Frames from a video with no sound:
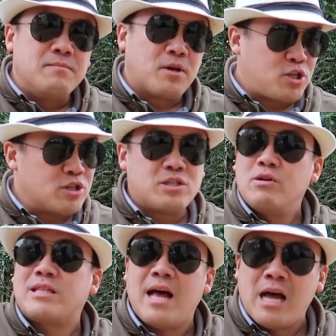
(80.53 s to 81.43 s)
because you can
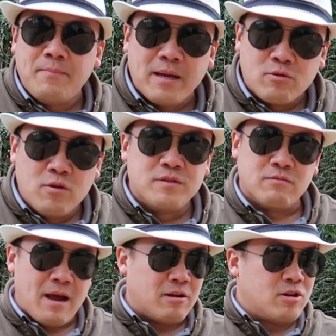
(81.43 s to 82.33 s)
still get the Ardbeg Grooves
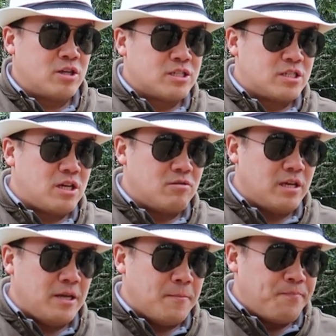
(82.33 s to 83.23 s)
around, not
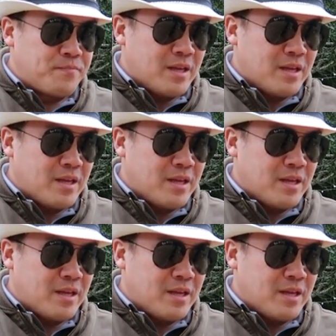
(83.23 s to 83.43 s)
necessarily